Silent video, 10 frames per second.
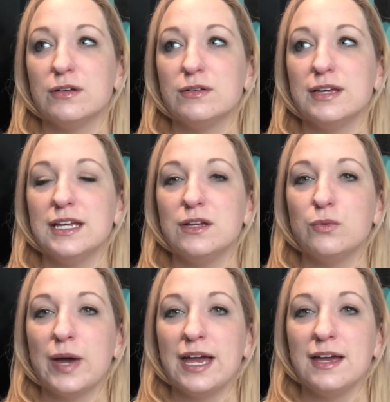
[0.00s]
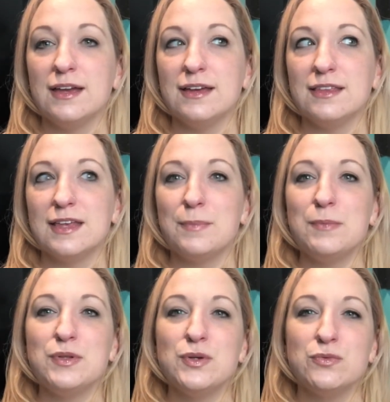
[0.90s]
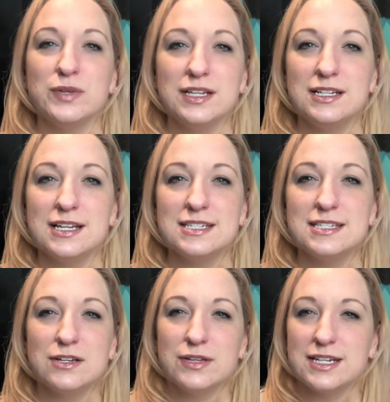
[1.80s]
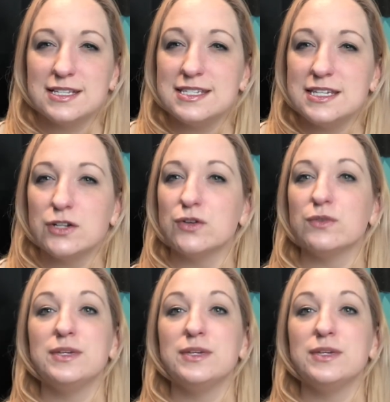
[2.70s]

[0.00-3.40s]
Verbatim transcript: in a way that people don't really necessarily consider.